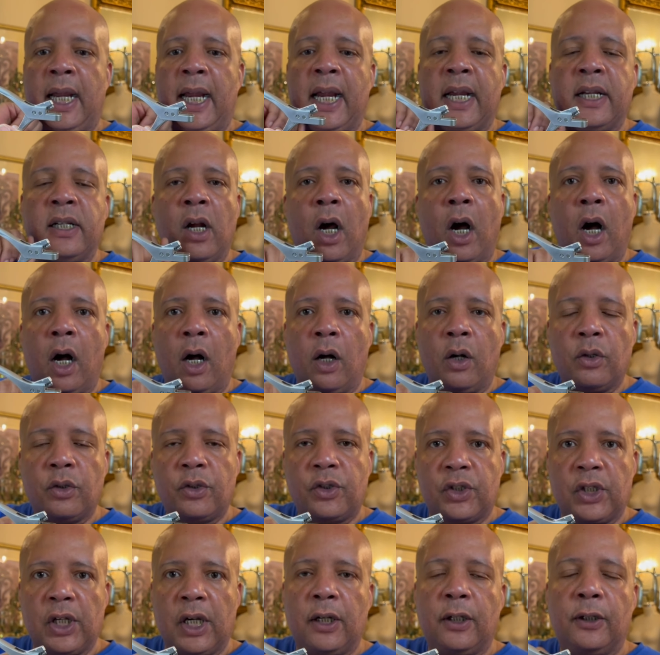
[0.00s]
And
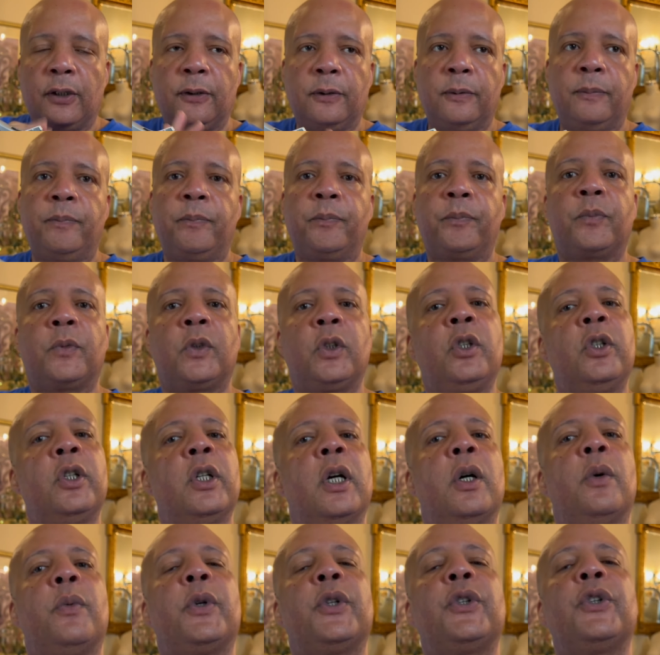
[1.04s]
also, you
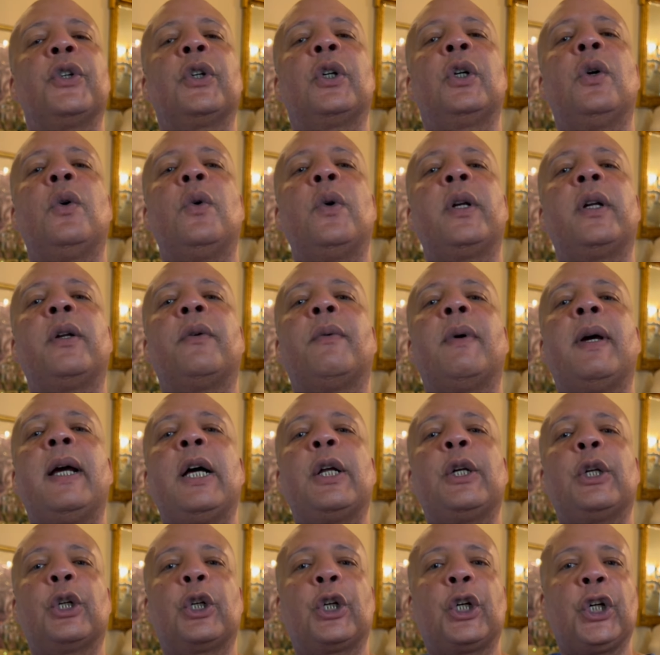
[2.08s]
know, when you're going
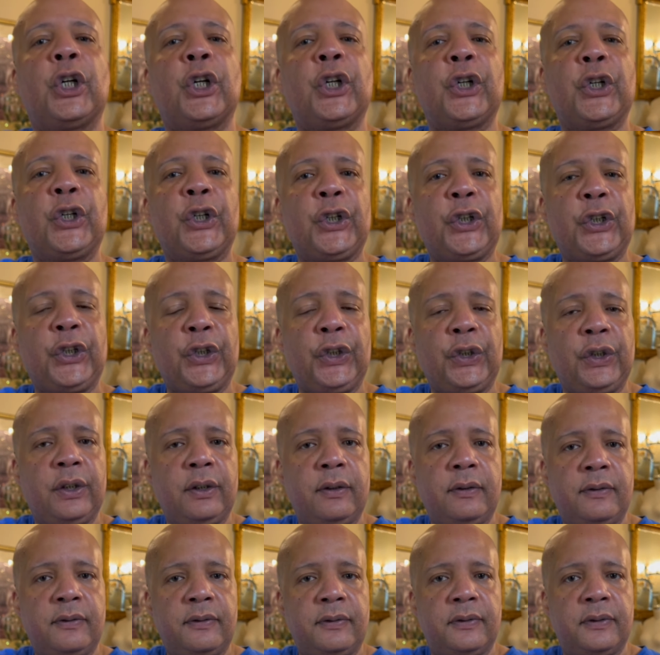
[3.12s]
around a
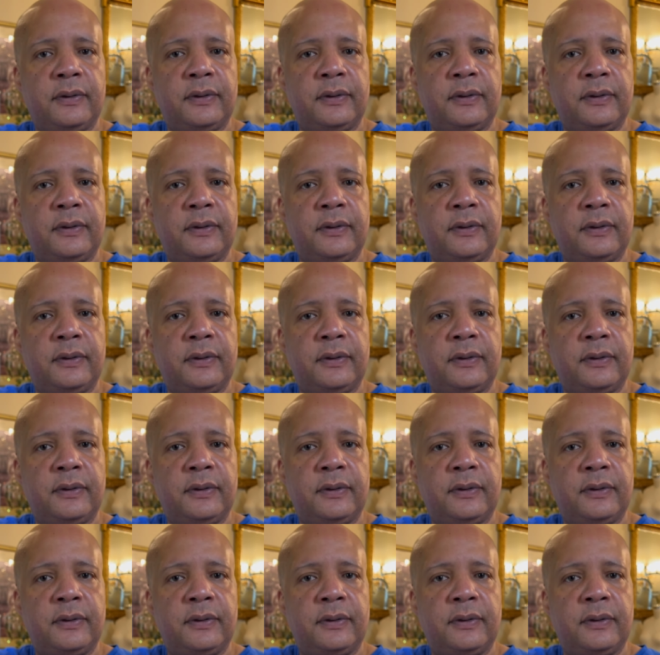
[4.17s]
curve